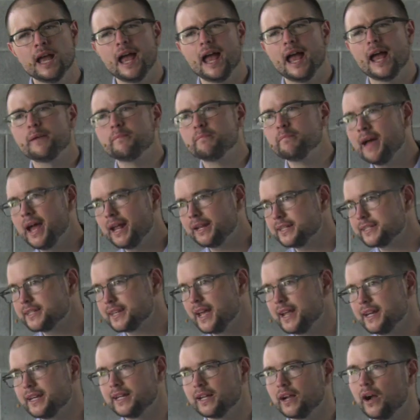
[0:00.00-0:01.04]
and
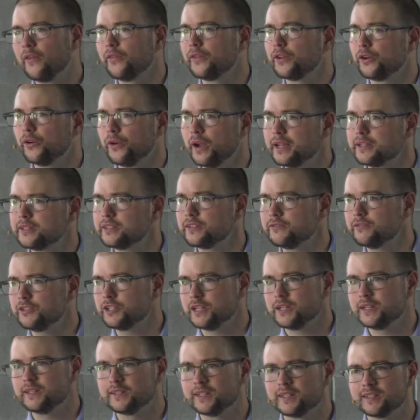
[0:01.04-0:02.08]
meditating on the grace of
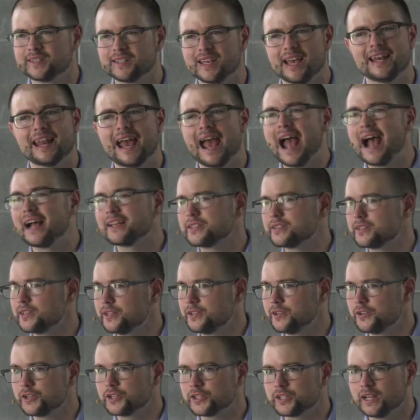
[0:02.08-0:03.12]
Jesus and
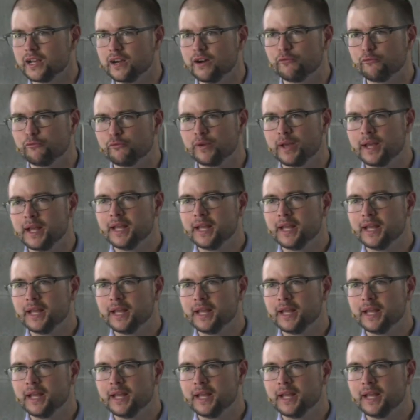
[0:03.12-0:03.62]
asking yourself,